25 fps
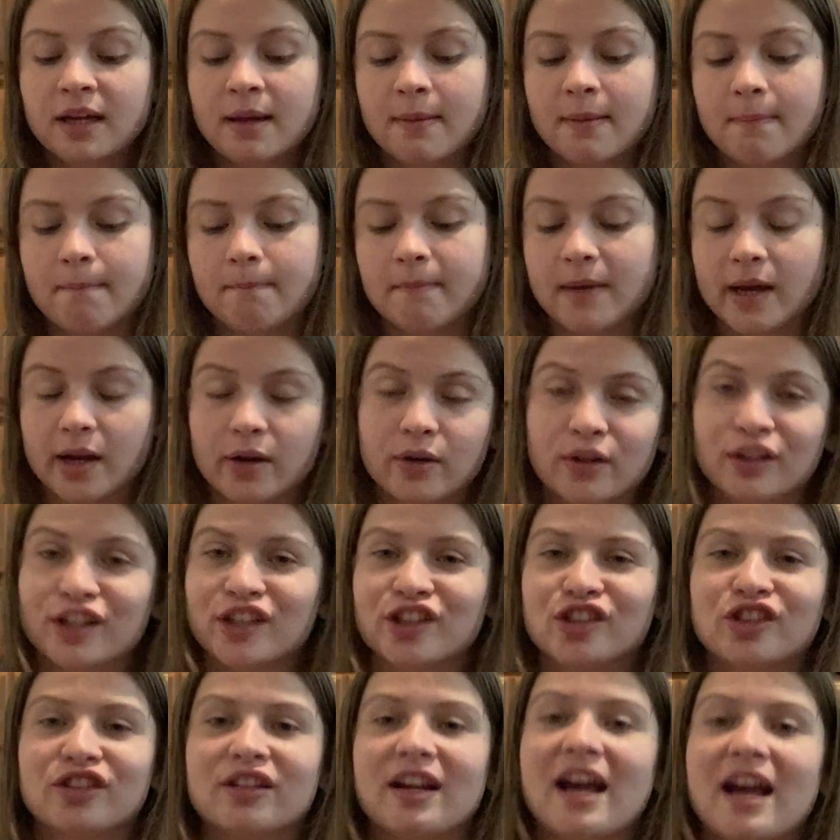
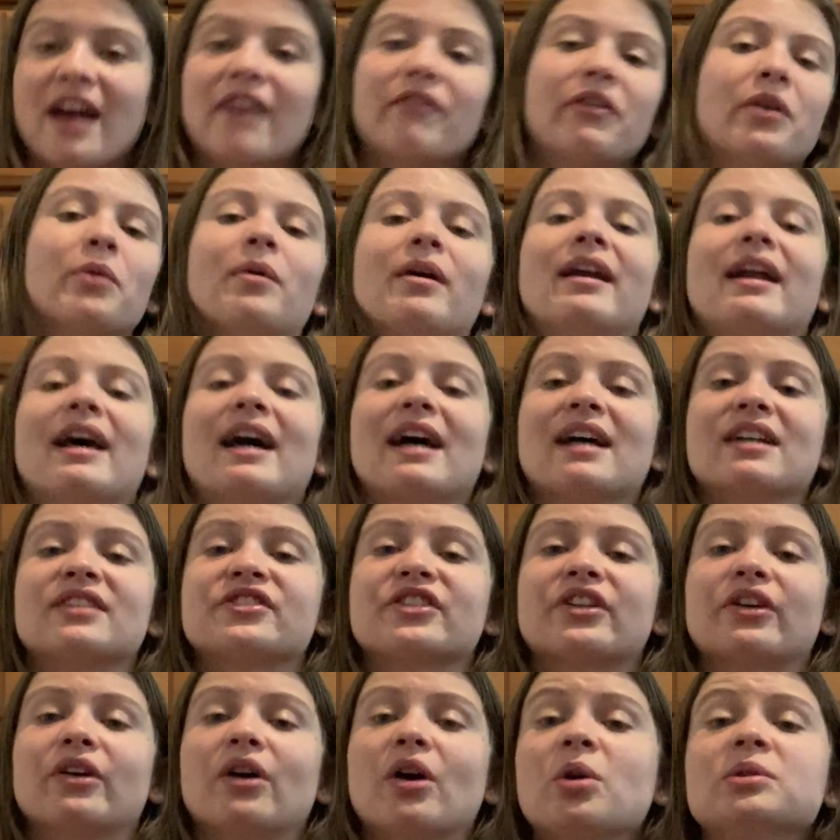marriage, everyone has
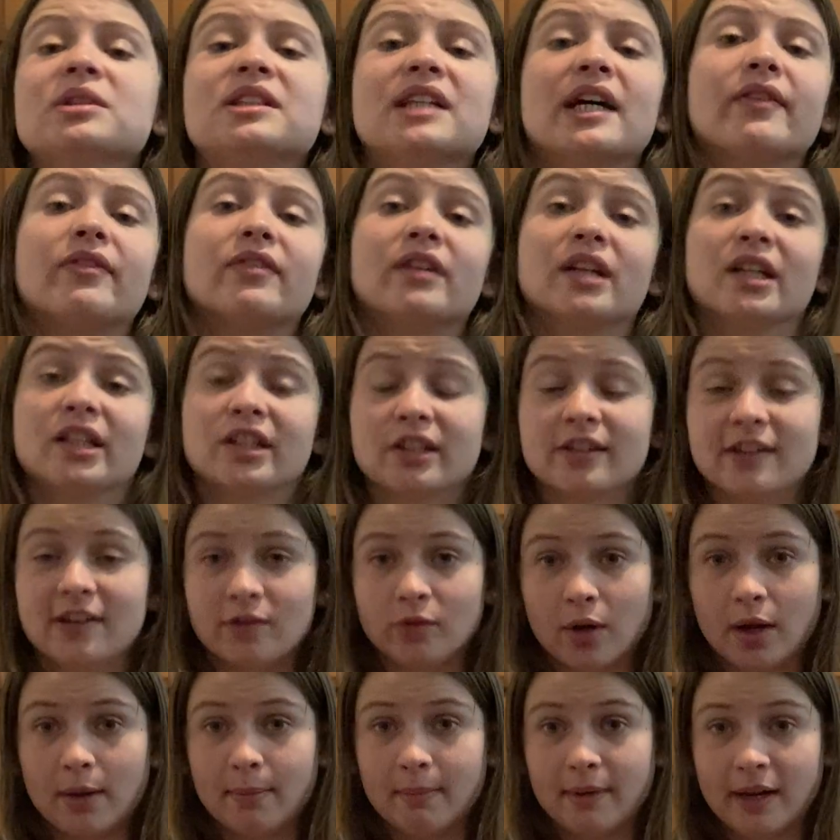their own definition of
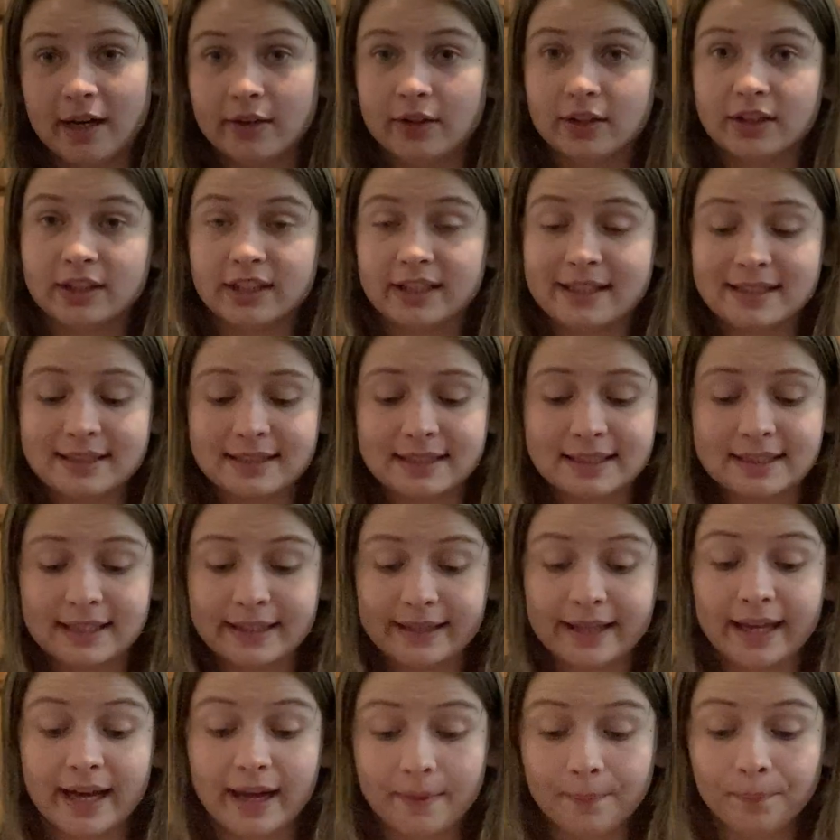what marriage is to
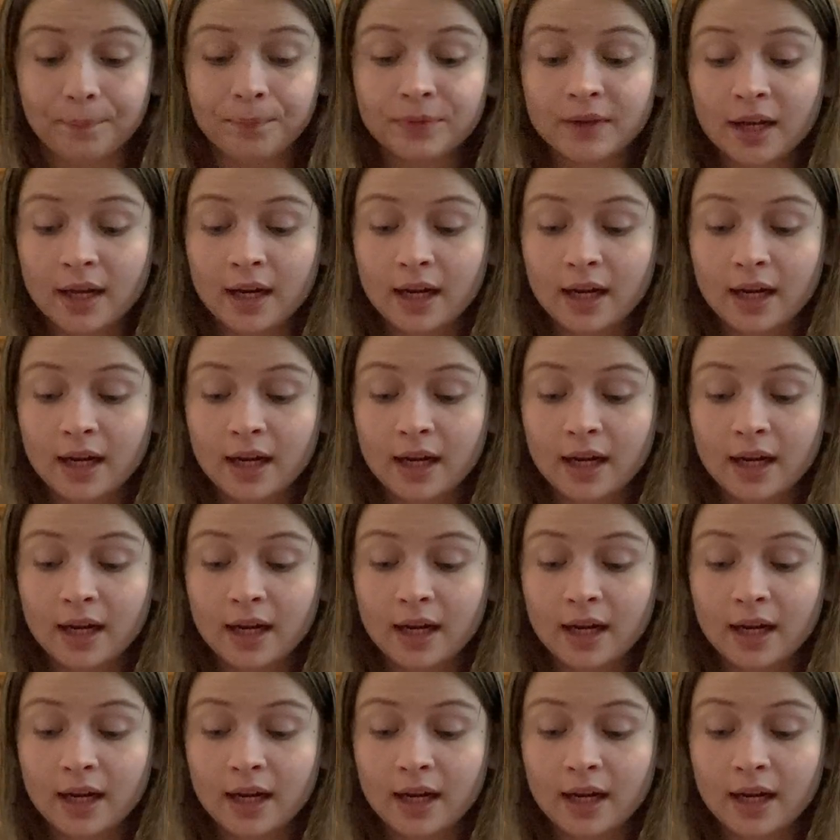them.